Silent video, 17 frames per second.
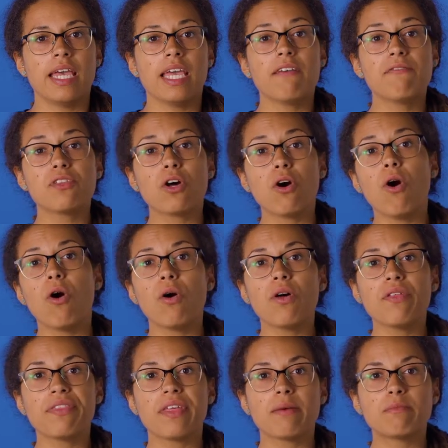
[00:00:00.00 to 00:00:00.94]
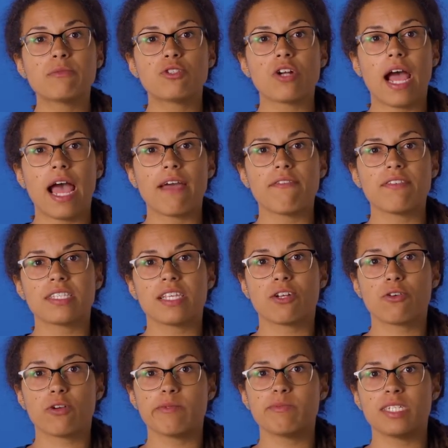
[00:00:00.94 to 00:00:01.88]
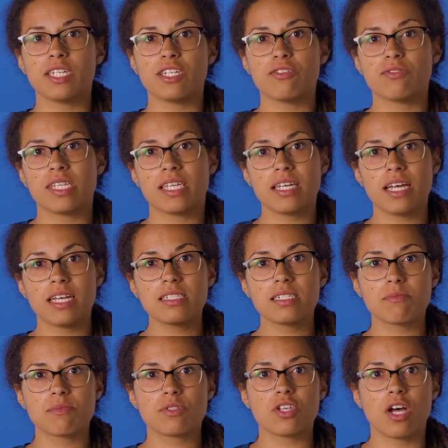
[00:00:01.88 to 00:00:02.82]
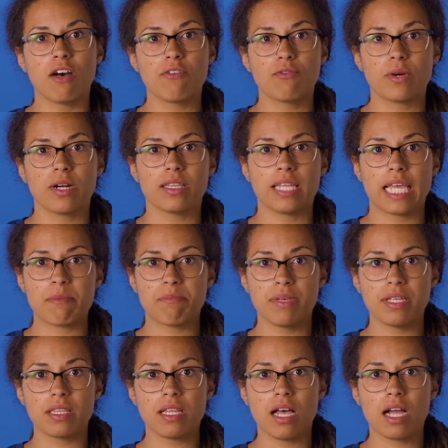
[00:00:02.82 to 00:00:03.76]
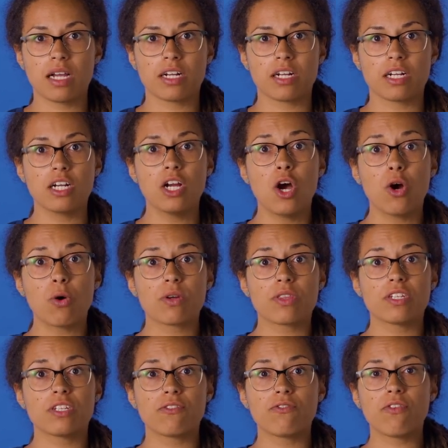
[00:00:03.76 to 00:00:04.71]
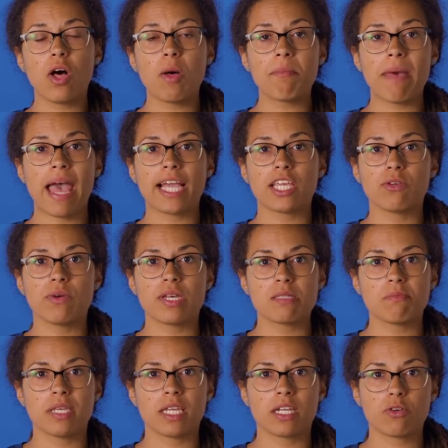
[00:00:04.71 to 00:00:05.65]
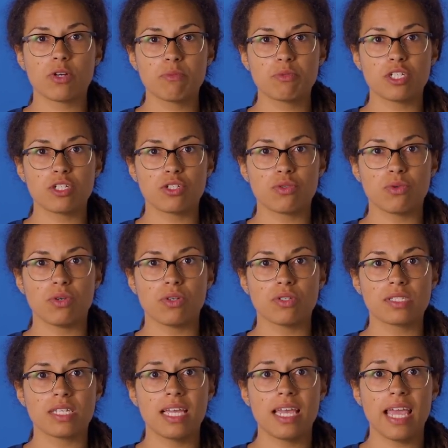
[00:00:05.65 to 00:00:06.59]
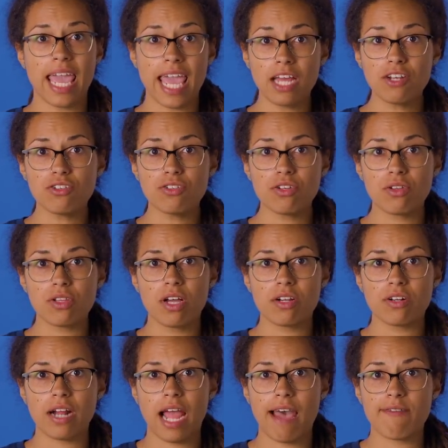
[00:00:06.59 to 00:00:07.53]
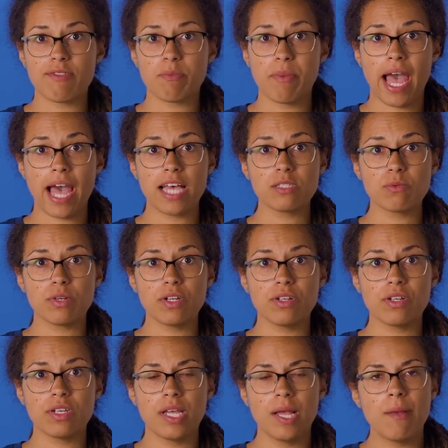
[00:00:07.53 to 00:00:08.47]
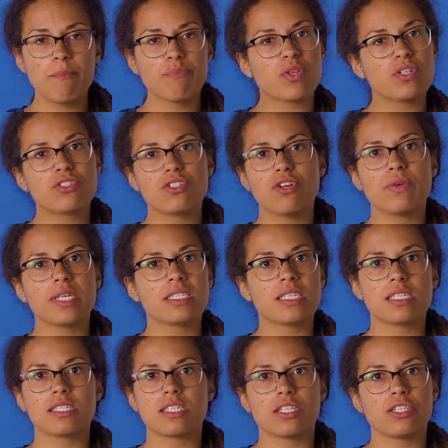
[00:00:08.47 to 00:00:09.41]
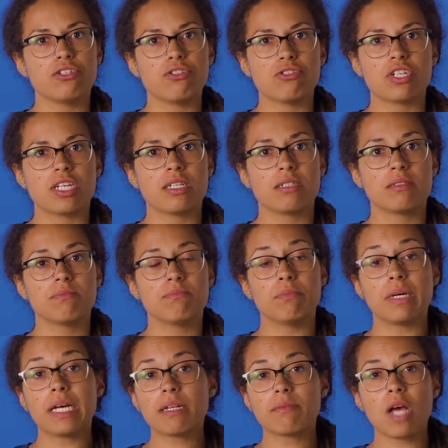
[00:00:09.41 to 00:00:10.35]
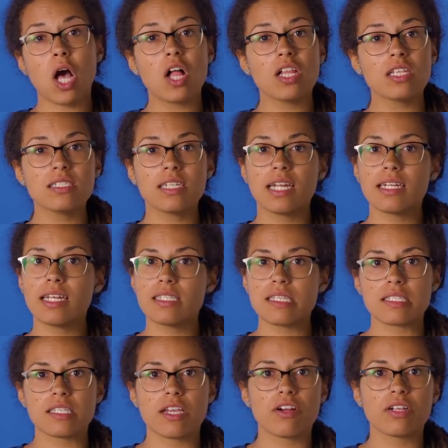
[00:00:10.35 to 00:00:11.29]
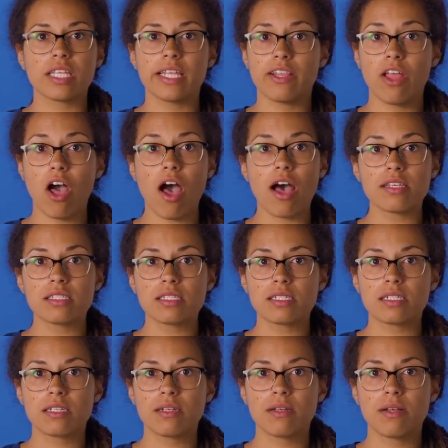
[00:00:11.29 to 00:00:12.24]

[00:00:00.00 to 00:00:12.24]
If the whole thumb drive is encrypted using custom software like BitLocker or the default Mac USB encryption tools, and you no longer have the password, there's no easy solution. But all is not necessarily lost.